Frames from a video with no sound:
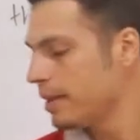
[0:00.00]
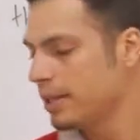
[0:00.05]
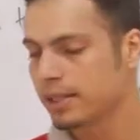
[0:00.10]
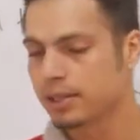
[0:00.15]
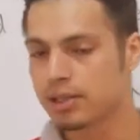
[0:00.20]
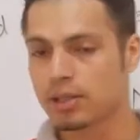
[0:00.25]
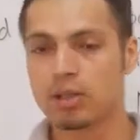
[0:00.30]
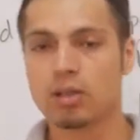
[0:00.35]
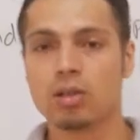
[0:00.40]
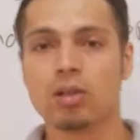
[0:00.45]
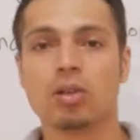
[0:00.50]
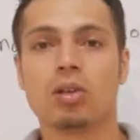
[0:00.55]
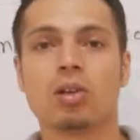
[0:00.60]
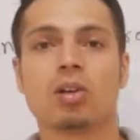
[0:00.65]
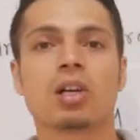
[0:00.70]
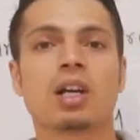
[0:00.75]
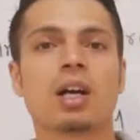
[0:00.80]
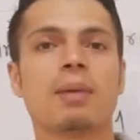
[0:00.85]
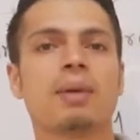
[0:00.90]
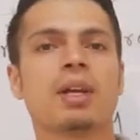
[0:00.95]

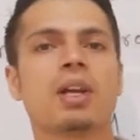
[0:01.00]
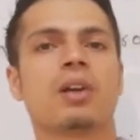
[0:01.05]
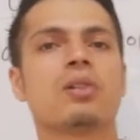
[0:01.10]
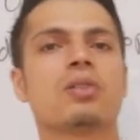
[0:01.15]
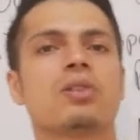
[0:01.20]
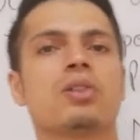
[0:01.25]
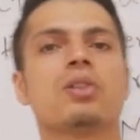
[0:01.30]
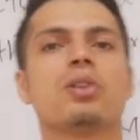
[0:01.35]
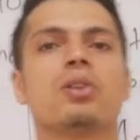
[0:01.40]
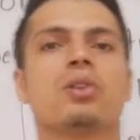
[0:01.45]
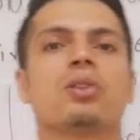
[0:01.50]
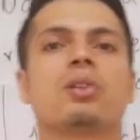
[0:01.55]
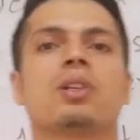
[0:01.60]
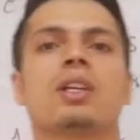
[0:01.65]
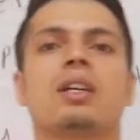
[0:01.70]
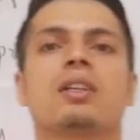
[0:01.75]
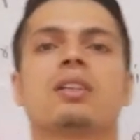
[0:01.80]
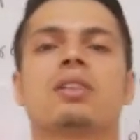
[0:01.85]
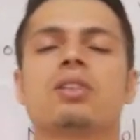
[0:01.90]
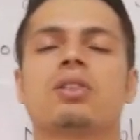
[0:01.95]
so coming on to your
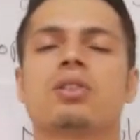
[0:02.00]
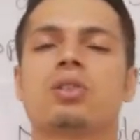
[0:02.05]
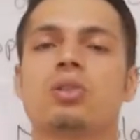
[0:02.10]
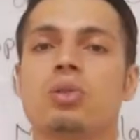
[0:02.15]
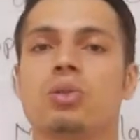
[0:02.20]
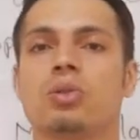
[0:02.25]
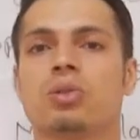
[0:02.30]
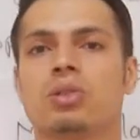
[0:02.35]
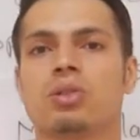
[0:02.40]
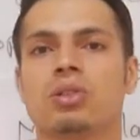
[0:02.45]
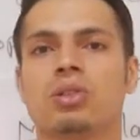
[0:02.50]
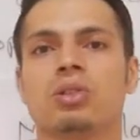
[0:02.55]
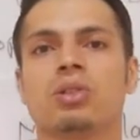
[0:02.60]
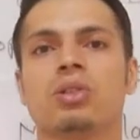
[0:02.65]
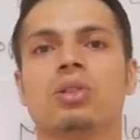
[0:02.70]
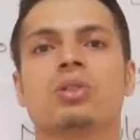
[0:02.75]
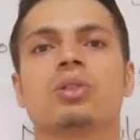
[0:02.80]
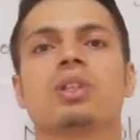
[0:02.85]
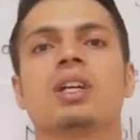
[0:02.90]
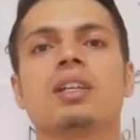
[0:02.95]
task 2. So
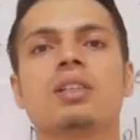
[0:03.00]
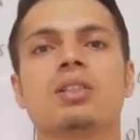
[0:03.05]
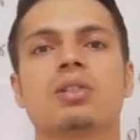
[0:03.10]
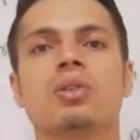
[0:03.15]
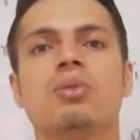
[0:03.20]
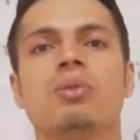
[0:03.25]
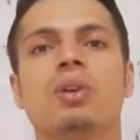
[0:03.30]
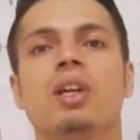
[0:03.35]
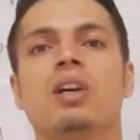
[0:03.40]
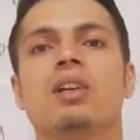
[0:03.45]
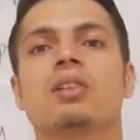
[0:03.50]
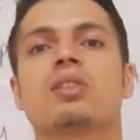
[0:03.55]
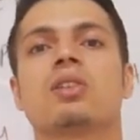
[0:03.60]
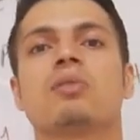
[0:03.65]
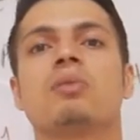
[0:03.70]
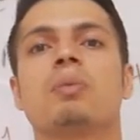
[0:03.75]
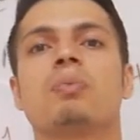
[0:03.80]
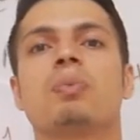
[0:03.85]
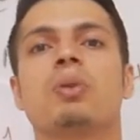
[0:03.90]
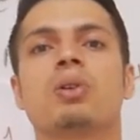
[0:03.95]
your task 2 will also
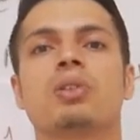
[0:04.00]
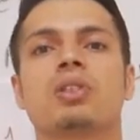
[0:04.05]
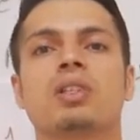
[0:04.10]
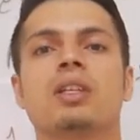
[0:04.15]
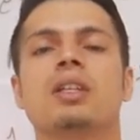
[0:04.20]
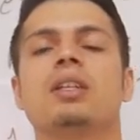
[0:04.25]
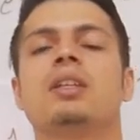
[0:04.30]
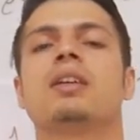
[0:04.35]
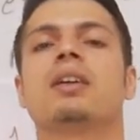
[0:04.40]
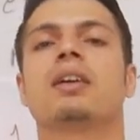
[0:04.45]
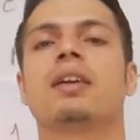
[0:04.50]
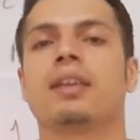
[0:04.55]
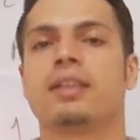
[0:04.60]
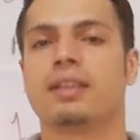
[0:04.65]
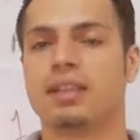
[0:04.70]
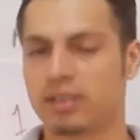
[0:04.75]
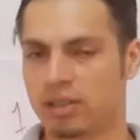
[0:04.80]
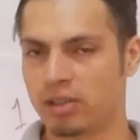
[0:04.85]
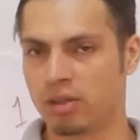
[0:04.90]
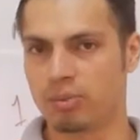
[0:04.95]
be posted
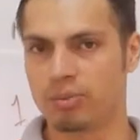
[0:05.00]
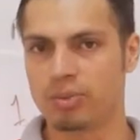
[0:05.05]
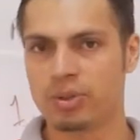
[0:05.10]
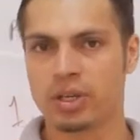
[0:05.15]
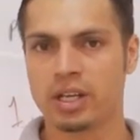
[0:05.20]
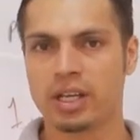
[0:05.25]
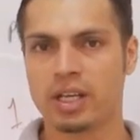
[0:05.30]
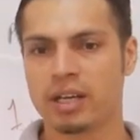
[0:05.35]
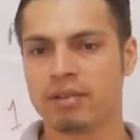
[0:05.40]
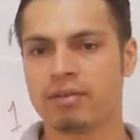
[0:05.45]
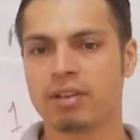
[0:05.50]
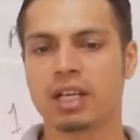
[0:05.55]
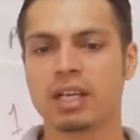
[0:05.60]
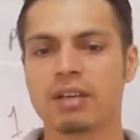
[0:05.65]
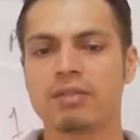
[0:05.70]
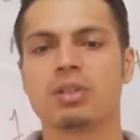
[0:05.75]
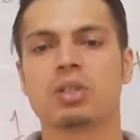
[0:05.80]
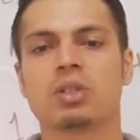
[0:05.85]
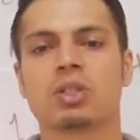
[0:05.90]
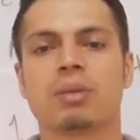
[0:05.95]
in the group. Okay, I will
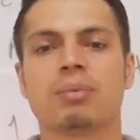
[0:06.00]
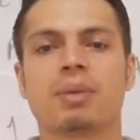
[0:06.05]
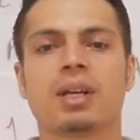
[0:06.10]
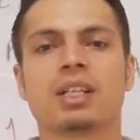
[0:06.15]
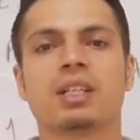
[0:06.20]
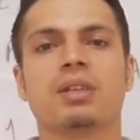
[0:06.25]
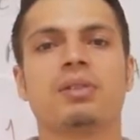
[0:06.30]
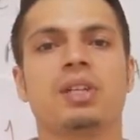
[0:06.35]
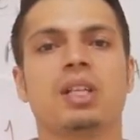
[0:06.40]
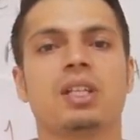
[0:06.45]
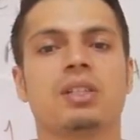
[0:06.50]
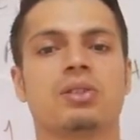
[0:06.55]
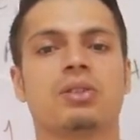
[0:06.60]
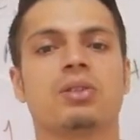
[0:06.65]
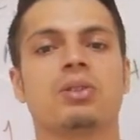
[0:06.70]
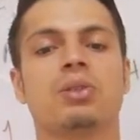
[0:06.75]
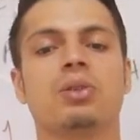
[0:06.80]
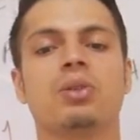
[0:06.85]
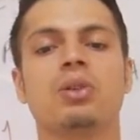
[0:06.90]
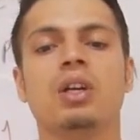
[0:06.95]
give you some activities
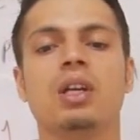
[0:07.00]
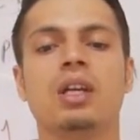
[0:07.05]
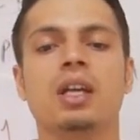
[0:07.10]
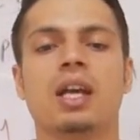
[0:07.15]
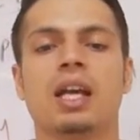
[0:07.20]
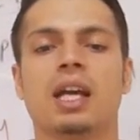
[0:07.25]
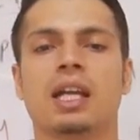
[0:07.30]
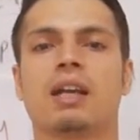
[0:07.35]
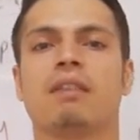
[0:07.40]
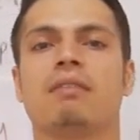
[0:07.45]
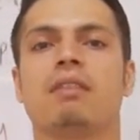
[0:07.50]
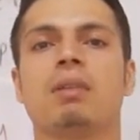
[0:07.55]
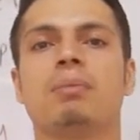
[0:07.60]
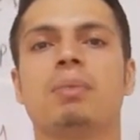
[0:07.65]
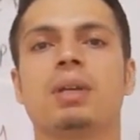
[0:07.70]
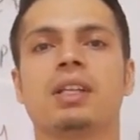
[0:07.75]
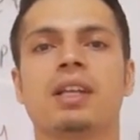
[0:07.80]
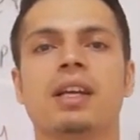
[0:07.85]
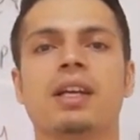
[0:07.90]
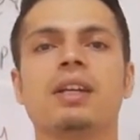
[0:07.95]
to do, and I will
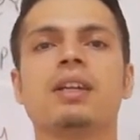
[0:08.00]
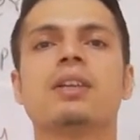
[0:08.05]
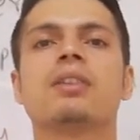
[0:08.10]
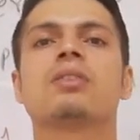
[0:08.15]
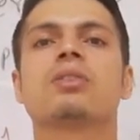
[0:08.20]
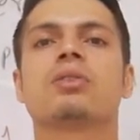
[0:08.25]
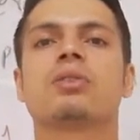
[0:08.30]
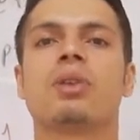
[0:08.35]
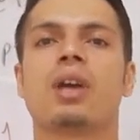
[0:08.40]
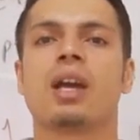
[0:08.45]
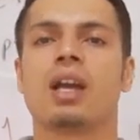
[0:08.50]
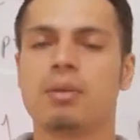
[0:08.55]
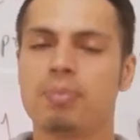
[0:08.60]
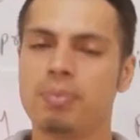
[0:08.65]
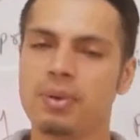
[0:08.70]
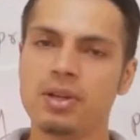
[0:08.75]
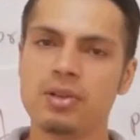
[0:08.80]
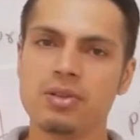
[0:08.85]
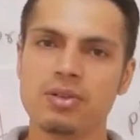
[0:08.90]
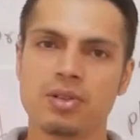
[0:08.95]
be there to
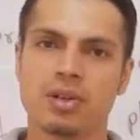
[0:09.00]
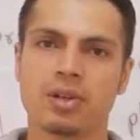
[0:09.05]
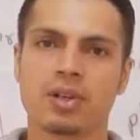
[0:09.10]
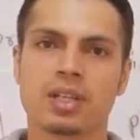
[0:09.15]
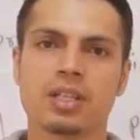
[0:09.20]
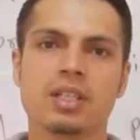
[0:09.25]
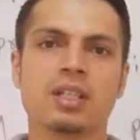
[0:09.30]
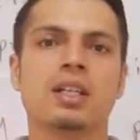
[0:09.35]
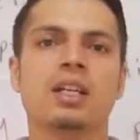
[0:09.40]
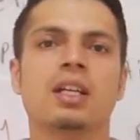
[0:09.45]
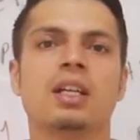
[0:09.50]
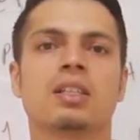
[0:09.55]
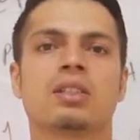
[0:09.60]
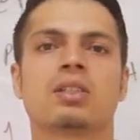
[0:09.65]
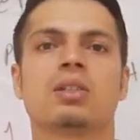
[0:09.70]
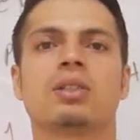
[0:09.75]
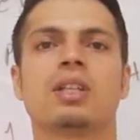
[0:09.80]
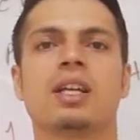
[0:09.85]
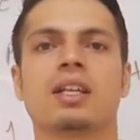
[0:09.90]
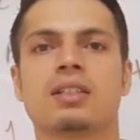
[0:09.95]
help you. Okay,
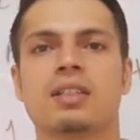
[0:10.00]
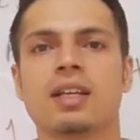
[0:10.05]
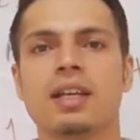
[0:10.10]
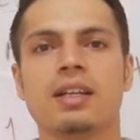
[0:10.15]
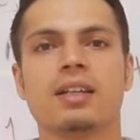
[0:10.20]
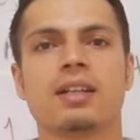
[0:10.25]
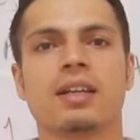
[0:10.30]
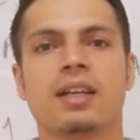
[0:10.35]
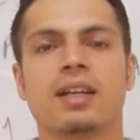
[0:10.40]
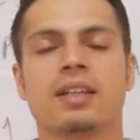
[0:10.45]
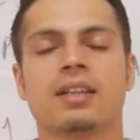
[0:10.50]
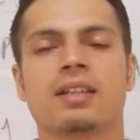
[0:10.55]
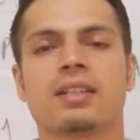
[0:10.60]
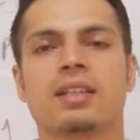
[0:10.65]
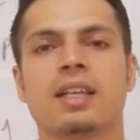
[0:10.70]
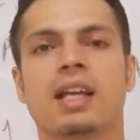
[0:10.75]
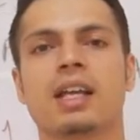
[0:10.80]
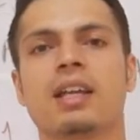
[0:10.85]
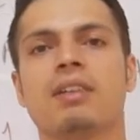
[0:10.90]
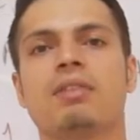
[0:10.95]
so that's it in the
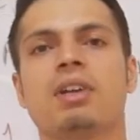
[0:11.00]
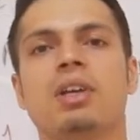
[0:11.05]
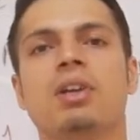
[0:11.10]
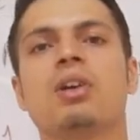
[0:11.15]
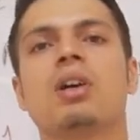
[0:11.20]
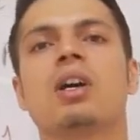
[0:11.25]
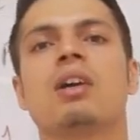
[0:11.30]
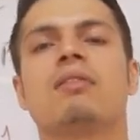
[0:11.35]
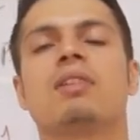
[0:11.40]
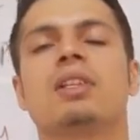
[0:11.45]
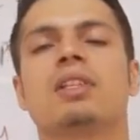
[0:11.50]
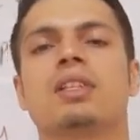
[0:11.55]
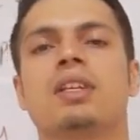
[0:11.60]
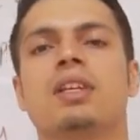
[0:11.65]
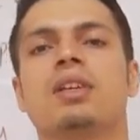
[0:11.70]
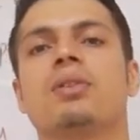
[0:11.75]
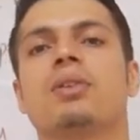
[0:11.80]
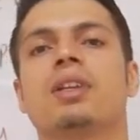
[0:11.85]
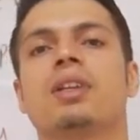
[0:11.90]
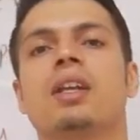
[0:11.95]
second video. I will
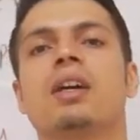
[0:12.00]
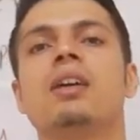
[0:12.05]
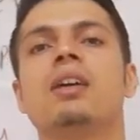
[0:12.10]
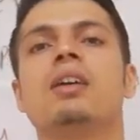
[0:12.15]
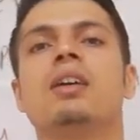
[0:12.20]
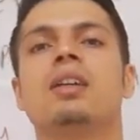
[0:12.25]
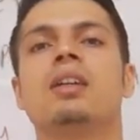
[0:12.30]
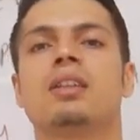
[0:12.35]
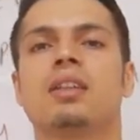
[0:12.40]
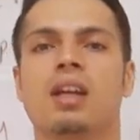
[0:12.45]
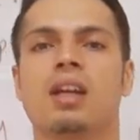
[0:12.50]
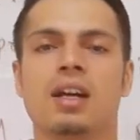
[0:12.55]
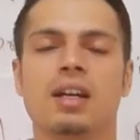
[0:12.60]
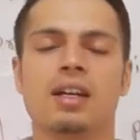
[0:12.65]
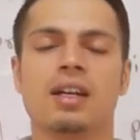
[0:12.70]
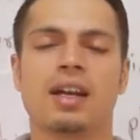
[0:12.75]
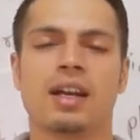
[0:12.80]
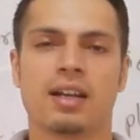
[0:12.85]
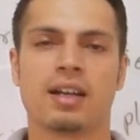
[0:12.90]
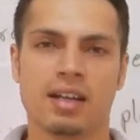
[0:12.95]
see you in the
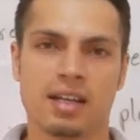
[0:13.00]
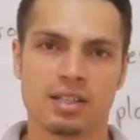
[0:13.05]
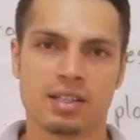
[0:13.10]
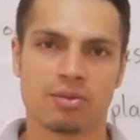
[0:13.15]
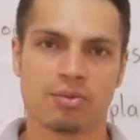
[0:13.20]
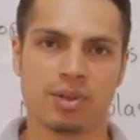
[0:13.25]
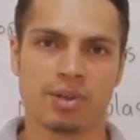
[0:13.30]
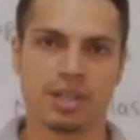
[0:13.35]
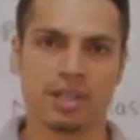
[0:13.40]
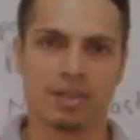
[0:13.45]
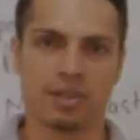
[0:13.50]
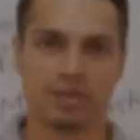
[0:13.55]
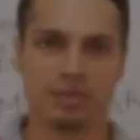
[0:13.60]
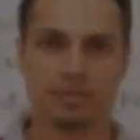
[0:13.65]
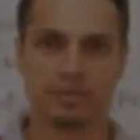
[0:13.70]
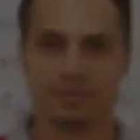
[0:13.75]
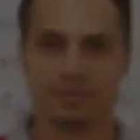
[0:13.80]
third and last video.